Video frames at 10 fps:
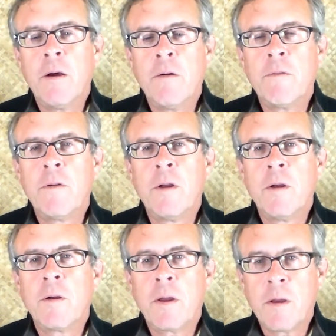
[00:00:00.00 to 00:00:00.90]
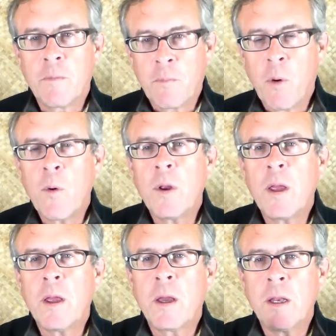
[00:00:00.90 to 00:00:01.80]
of
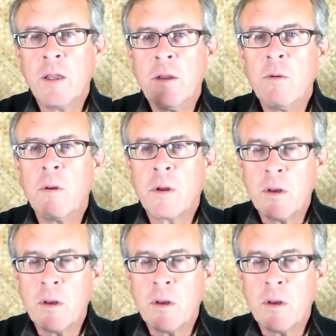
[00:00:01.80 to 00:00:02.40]
pouring, continual,